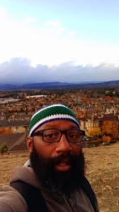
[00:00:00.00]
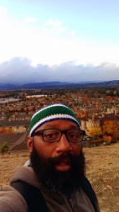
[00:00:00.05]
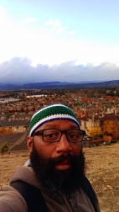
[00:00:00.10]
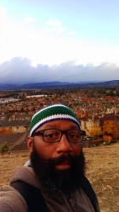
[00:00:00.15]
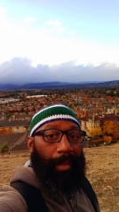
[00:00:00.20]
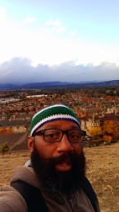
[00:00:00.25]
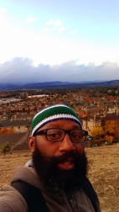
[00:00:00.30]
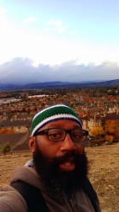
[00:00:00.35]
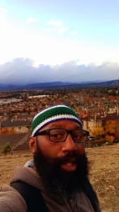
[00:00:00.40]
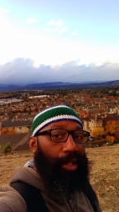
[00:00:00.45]

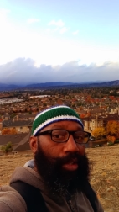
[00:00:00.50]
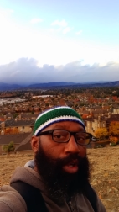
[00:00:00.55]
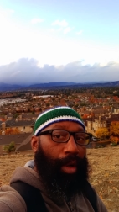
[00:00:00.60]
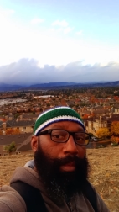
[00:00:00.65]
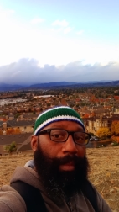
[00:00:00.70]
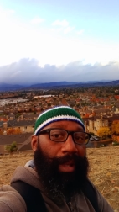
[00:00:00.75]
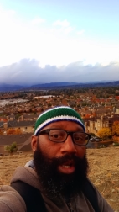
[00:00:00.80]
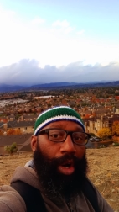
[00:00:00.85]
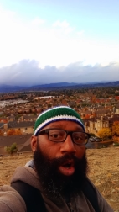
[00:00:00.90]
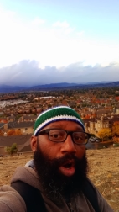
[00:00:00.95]
But there's
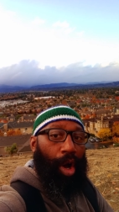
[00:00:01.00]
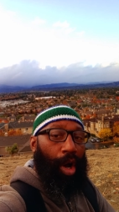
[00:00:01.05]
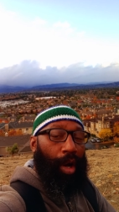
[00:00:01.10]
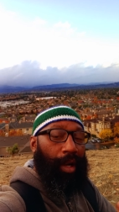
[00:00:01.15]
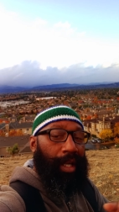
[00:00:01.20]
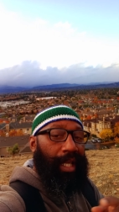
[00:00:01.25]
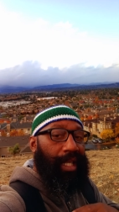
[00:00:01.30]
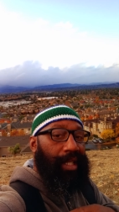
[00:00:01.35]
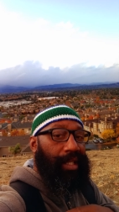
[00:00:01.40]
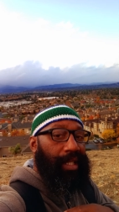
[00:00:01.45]
gonna be
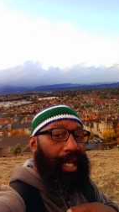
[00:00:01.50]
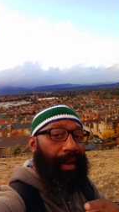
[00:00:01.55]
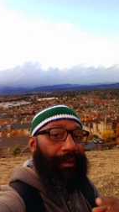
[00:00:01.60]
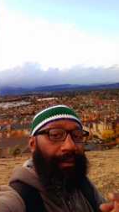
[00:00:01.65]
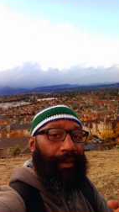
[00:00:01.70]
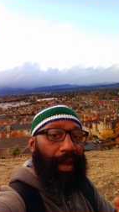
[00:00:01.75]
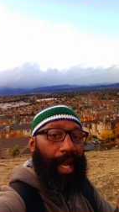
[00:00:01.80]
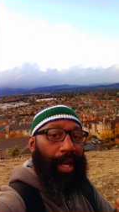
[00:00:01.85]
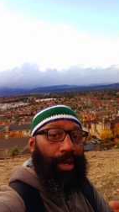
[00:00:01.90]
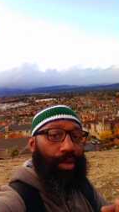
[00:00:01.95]
all these death
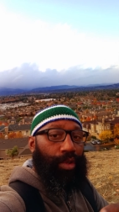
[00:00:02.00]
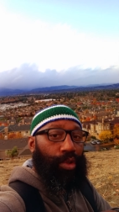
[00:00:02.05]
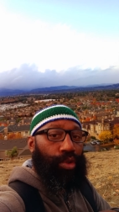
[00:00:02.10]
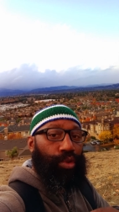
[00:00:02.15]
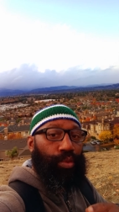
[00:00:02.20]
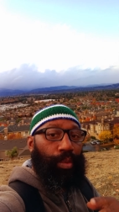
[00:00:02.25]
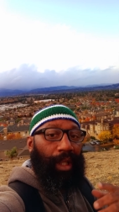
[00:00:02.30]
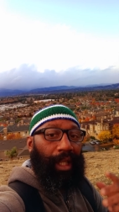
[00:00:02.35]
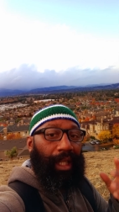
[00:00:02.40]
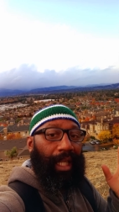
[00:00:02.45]

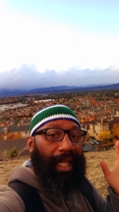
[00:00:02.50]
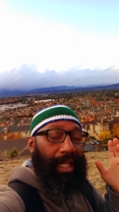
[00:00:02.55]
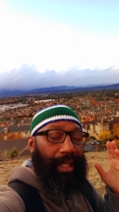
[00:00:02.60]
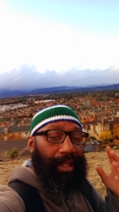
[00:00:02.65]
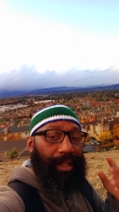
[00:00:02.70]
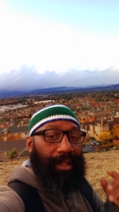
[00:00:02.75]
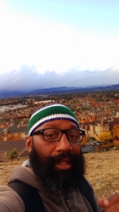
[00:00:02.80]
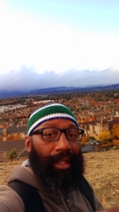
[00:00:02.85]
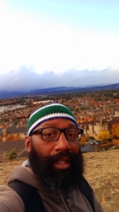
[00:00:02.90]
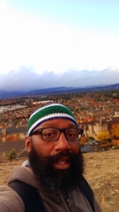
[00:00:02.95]
angels
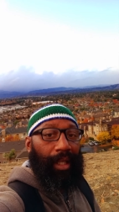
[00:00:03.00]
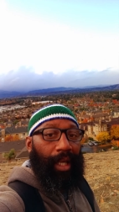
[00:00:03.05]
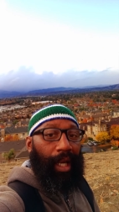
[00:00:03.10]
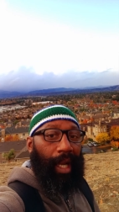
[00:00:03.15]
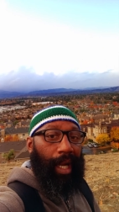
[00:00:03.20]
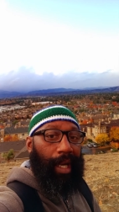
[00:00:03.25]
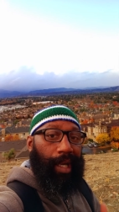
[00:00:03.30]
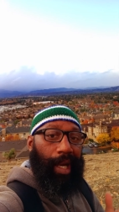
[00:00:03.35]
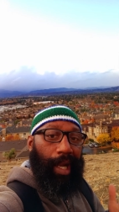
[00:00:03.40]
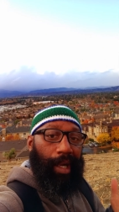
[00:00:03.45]
released,
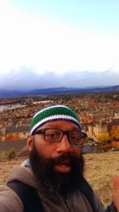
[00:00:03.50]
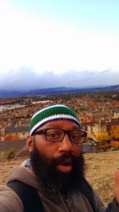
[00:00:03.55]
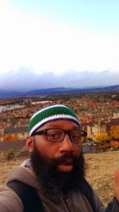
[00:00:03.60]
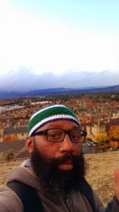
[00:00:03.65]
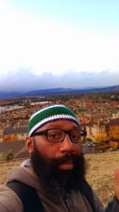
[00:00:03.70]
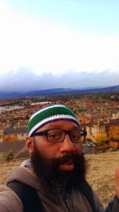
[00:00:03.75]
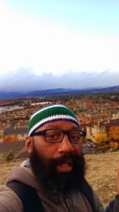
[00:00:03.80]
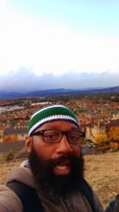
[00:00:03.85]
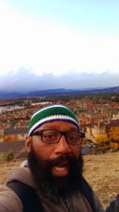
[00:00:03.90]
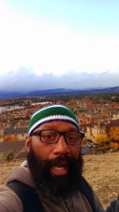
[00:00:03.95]
and they're
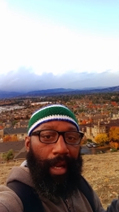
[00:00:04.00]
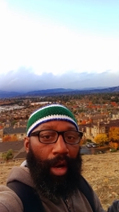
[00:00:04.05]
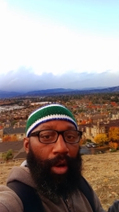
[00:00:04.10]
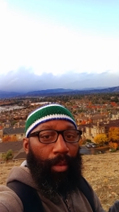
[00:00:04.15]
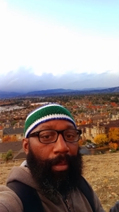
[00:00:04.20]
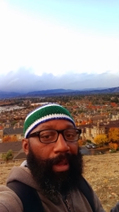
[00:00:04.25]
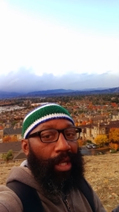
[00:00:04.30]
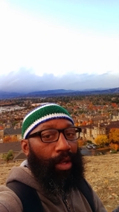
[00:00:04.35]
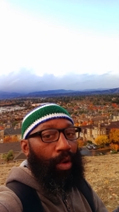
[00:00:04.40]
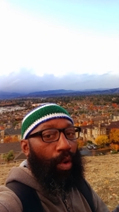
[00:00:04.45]
gonna they're
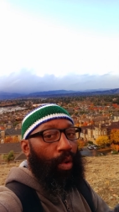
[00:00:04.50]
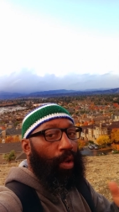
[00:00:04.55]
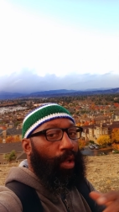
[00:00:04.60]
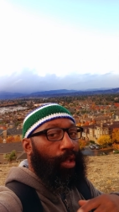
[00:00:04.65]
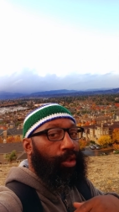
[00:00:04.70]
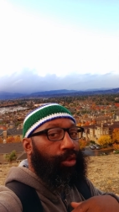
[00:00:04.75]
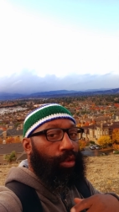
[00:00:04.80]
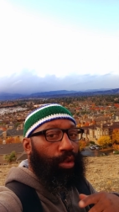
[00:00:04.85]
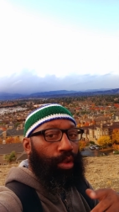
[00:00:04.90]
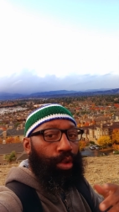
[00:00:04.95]
gonna be
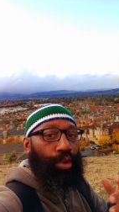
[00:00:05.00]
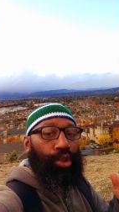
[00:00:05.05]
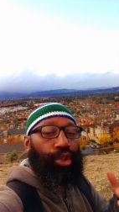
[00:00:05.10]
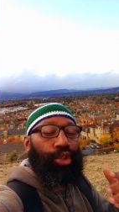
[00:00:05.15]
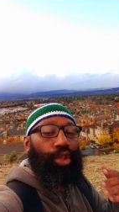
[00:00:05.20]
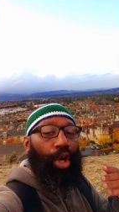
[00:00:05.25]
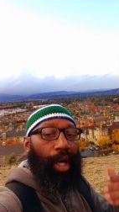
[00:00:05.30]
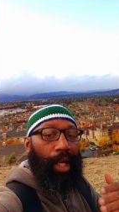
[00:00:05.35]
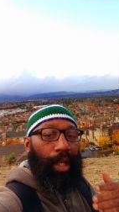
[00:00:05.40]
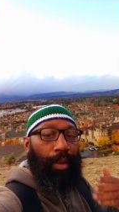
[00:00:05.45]
going through,
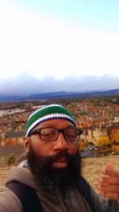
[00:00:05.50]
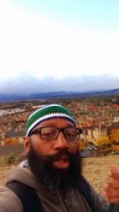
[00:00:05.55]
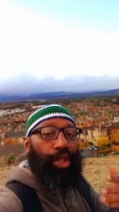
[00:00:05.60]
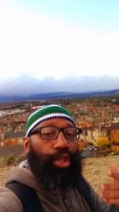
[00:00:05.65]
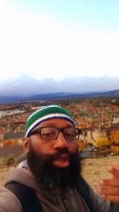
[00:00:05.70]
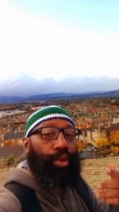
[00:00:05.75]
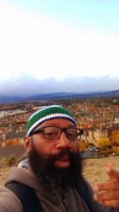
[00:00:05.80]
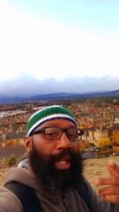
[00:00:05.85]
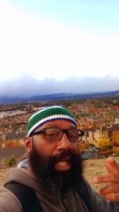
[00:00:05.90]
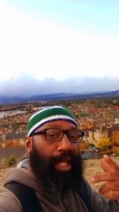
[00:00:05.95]
starting
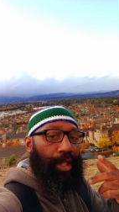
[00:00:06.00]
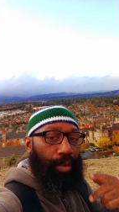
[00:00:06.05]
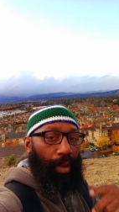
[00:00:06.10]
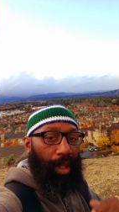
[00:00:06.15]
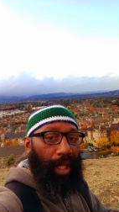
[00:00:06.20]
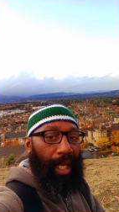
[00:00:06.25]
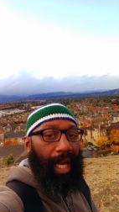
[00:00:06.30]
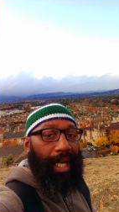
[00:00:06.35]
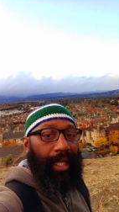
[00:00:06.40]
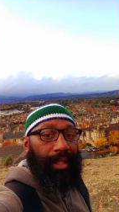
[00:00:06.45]
with you
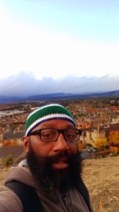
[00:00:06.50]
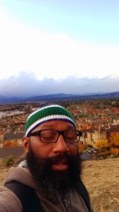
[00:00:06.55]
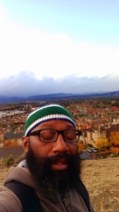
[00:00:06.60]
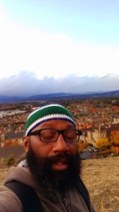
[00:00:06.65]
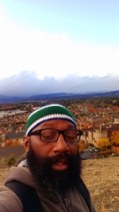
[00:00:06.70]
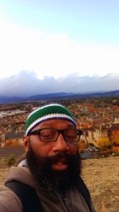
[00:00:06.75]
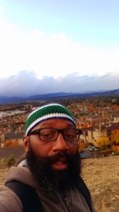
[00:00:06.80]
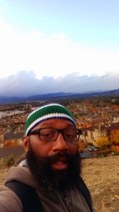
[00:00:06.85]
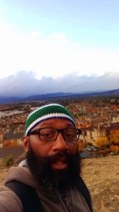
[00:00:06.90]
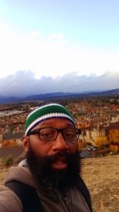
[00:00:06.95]
Israelites,
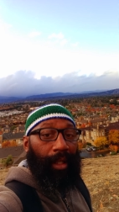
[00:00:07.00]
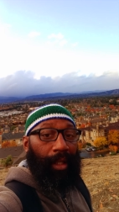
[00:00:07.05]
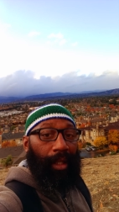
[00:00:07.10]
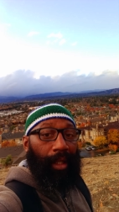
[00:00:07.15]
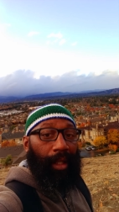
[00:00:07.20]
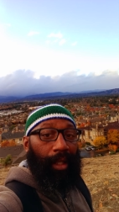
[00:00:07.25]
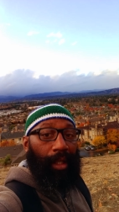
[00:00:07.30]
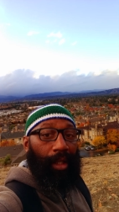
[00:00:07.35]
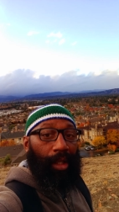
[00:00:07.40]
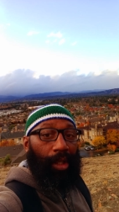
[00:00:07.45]

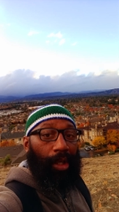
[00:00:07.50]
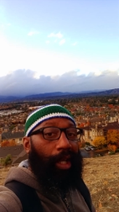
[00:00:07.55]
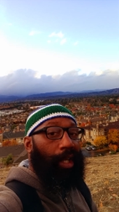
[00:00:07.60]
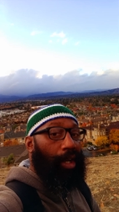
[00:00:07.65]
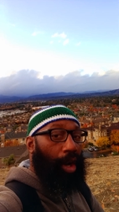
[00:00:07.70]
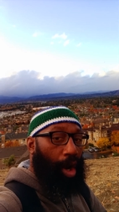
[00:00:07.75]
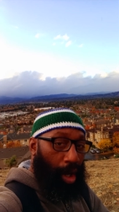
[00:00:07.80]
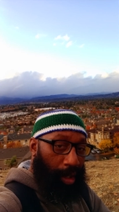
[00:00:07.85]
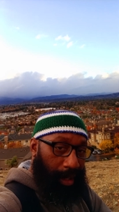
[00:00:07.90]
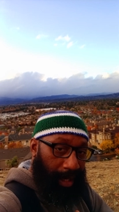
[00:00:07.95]
and
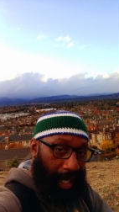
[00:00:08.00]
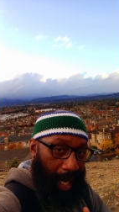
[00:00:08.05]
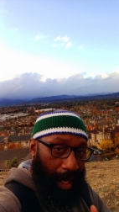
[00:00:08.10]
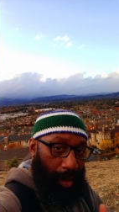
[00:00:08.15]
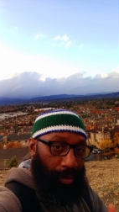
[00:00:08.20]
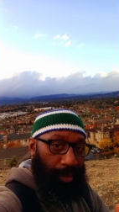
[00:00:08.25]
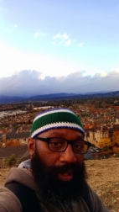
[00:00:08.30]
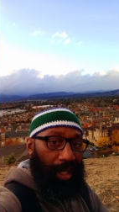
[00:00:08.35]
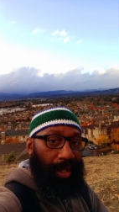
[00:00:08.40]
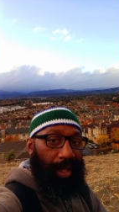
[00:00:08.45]
on
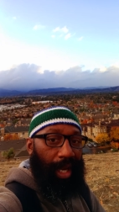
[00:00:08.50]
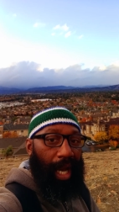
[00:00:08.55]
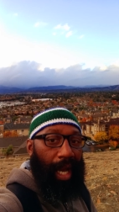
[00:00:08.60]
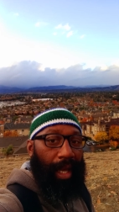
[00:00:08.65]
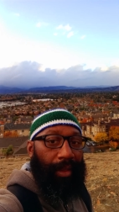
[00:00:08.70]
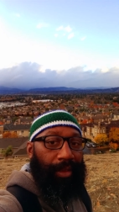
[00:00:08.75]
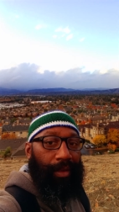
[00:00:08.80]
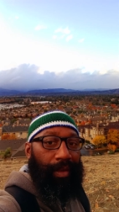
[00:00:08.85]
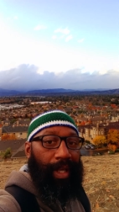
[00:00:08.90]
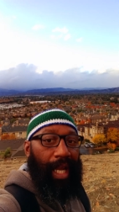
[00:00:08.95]
down to the
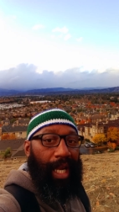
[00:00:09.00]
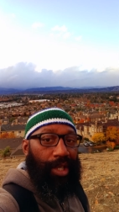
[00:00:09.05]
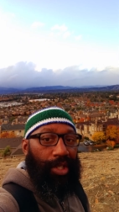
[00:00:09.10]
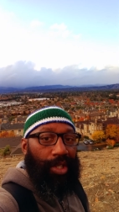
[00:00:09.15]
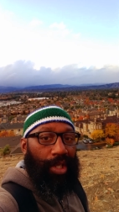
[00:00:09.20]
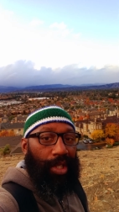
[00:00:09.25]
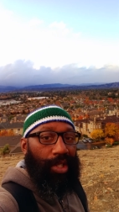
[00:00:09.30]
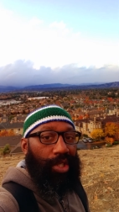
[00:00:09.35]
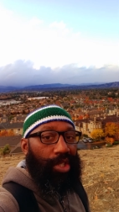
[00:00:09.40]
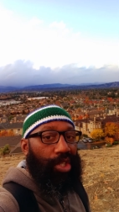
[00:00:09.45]
other
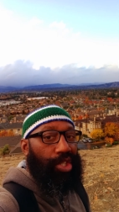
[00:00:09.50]
nations,